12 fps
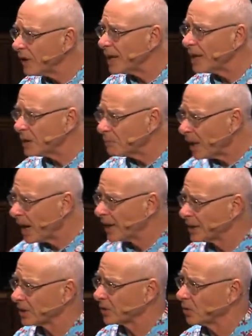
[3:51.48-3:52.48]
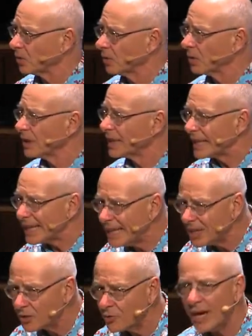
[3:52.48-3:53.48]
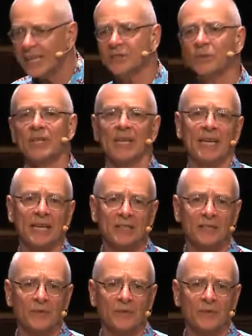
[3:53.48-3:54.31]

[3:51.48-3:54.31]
any particle interacts with the Higgs